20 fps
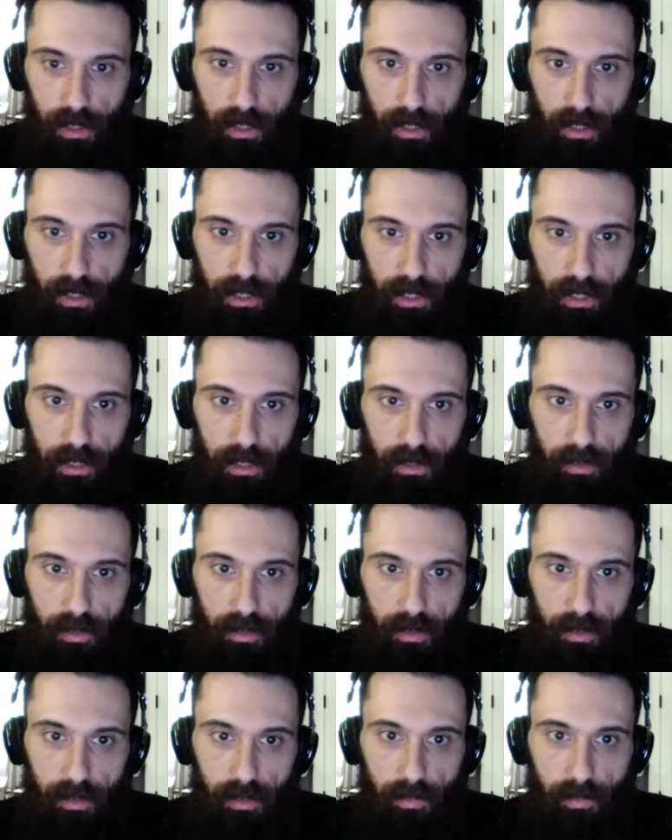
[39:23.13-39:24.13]
Like it,
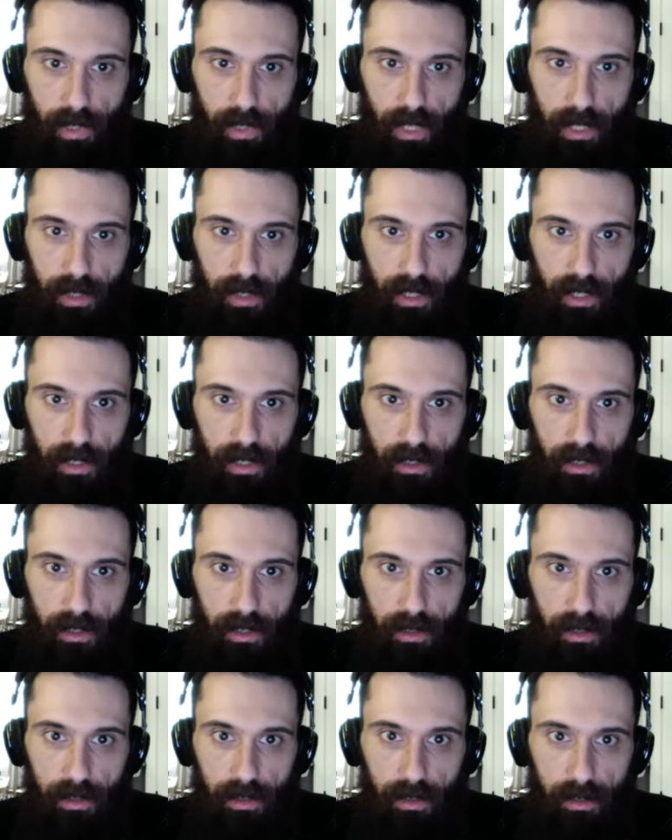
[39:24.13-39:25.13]
I think,
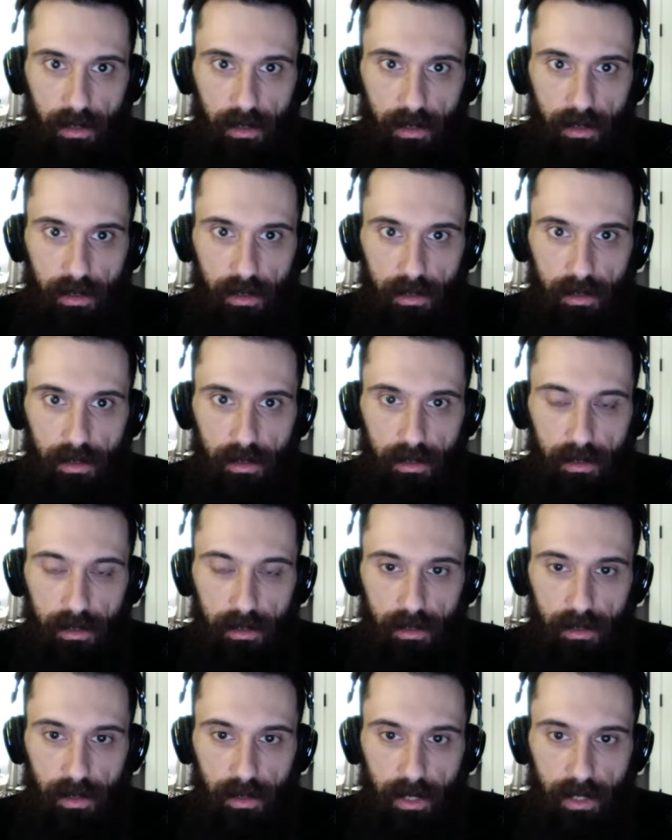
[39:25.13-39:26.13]

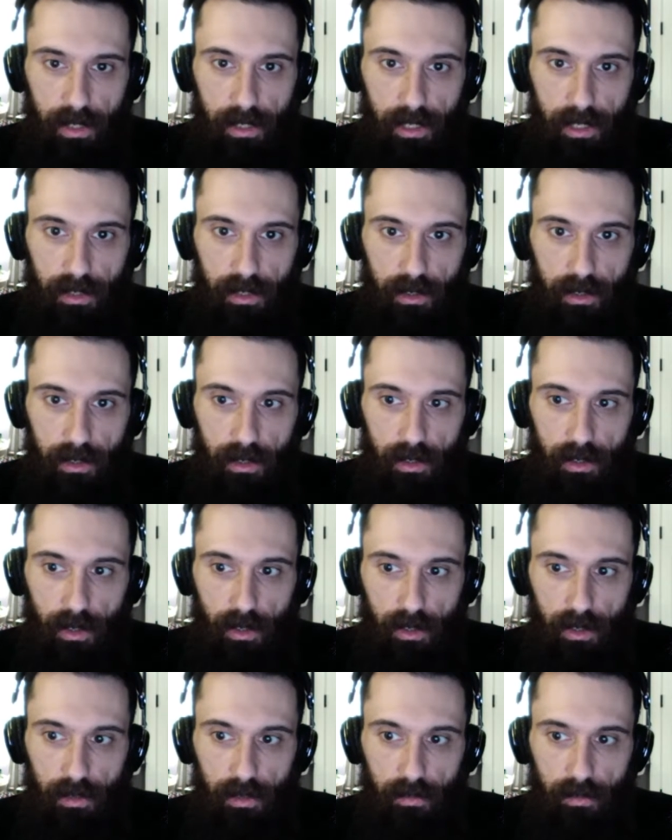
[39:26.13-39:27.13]
like they
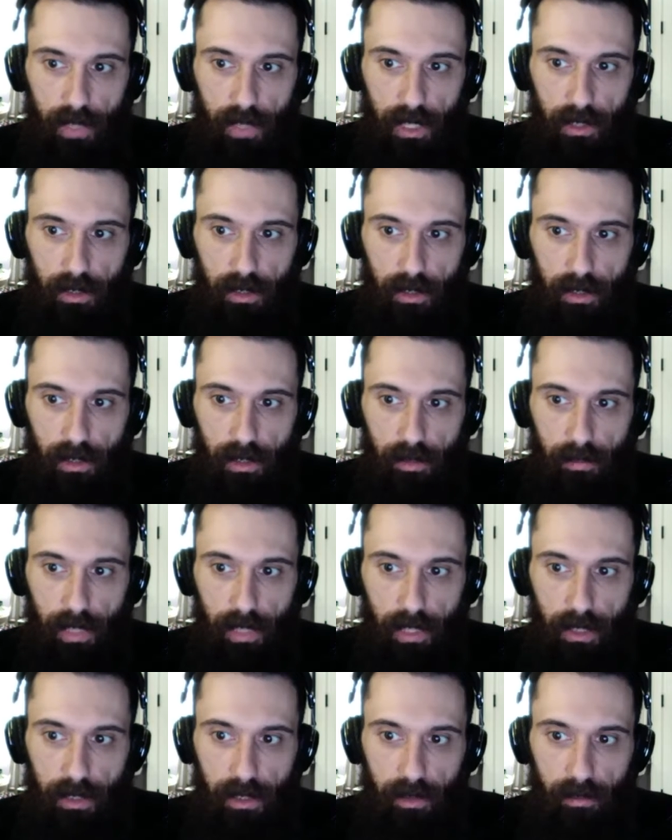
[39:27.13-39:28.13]
took Vader and
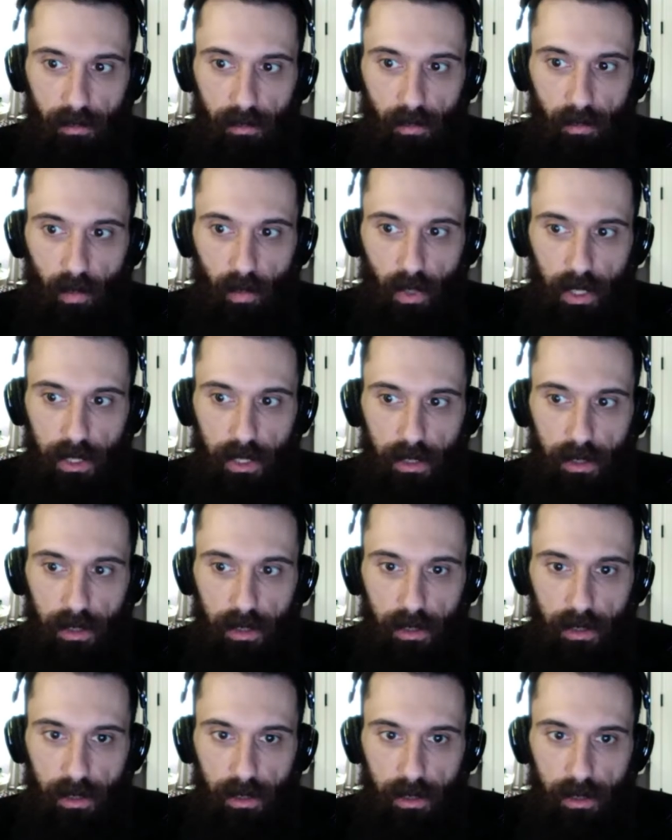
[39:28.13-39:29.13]
made him what
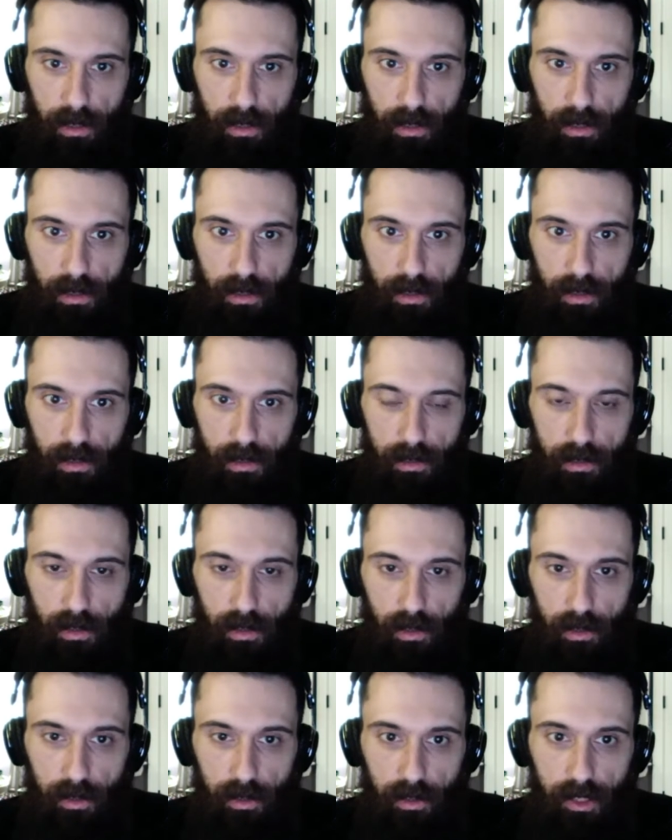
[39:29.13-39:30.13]
you
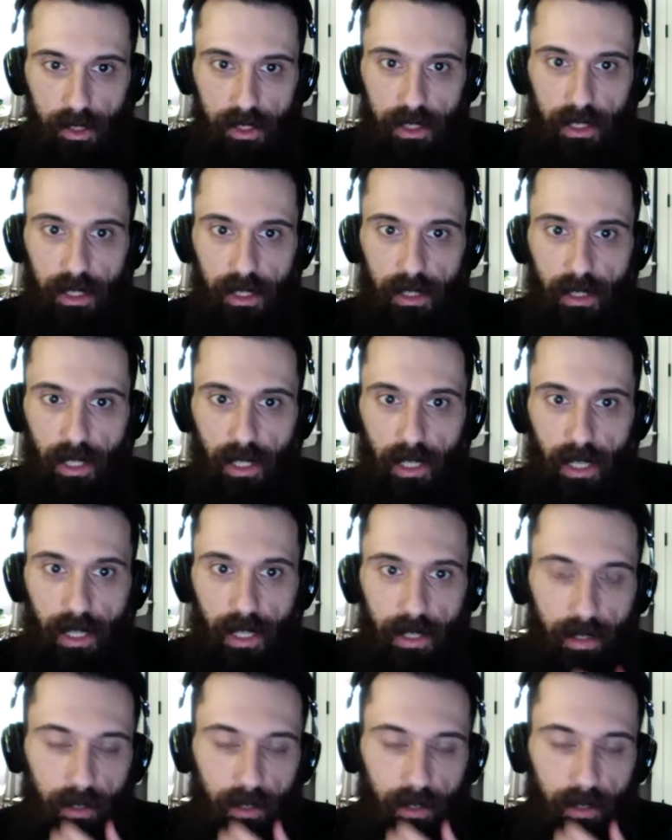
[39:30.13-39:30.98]
know, you see at the end